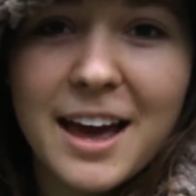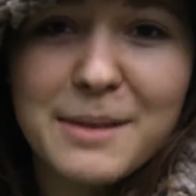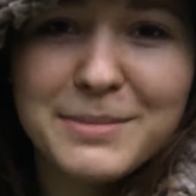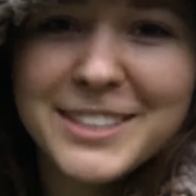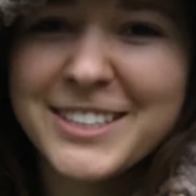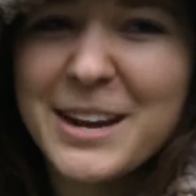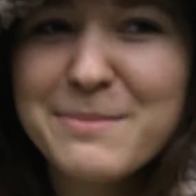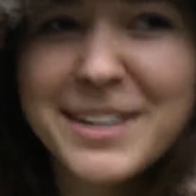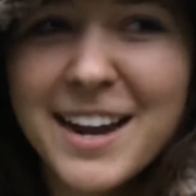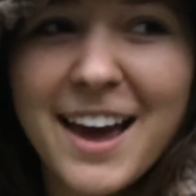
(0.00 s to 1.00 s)
I'm a
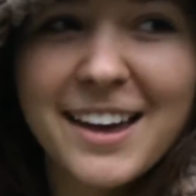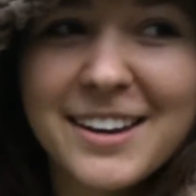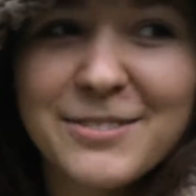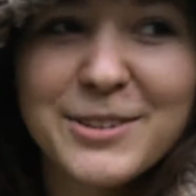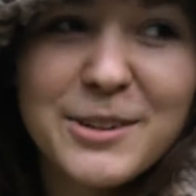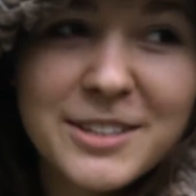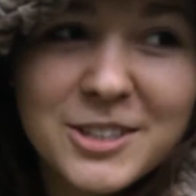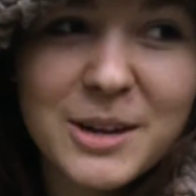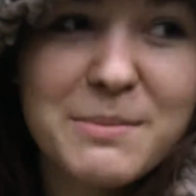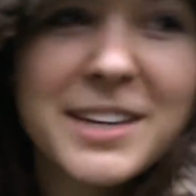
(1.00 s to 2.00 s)
Gemini, and if you know what
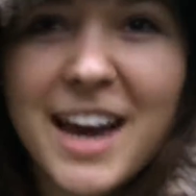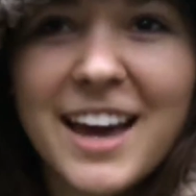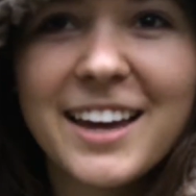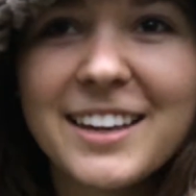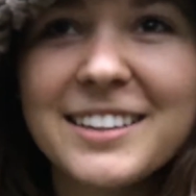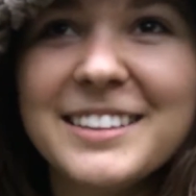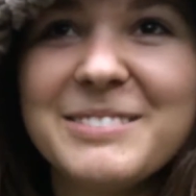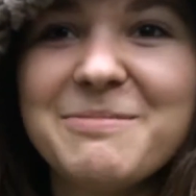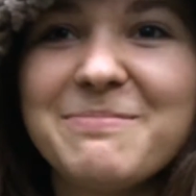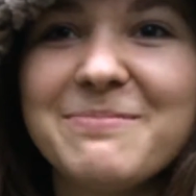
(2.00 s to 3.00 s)
Gemini
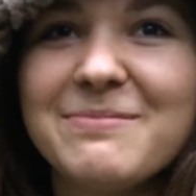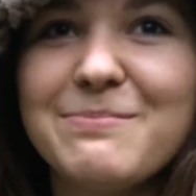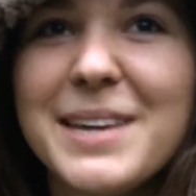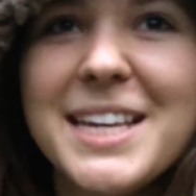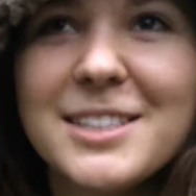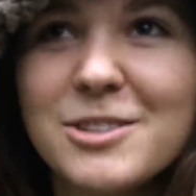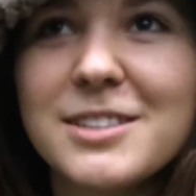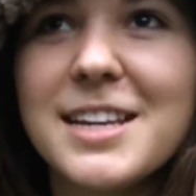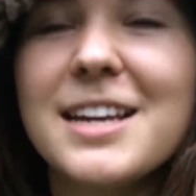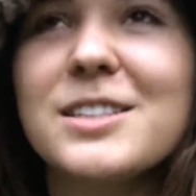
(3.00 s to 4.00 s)
means or
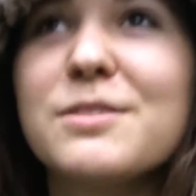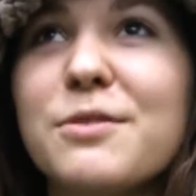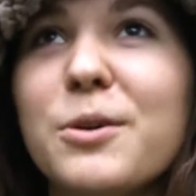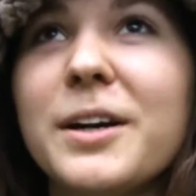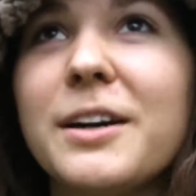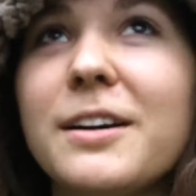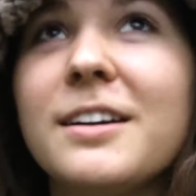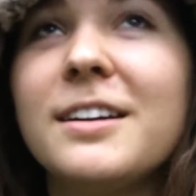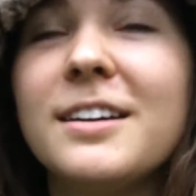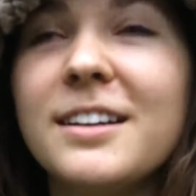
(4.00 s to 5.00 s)
stands for,
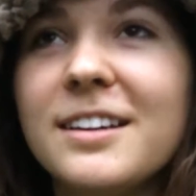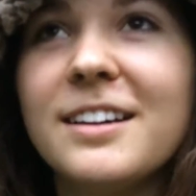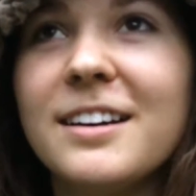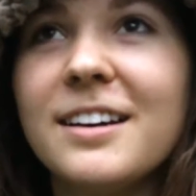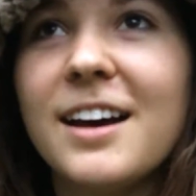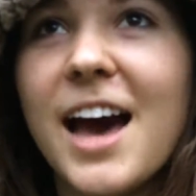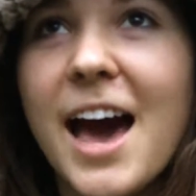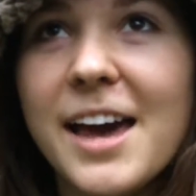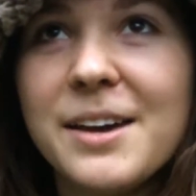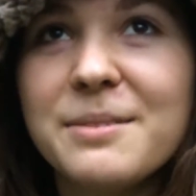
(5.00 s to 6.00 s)

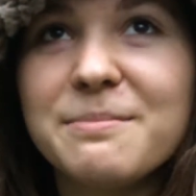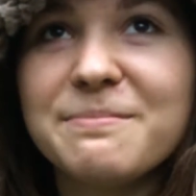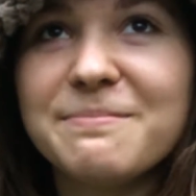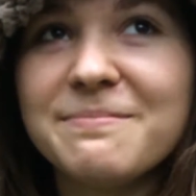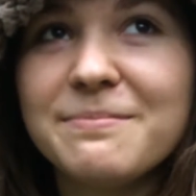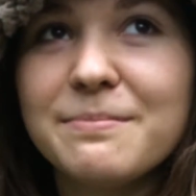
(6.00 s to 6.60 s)
I am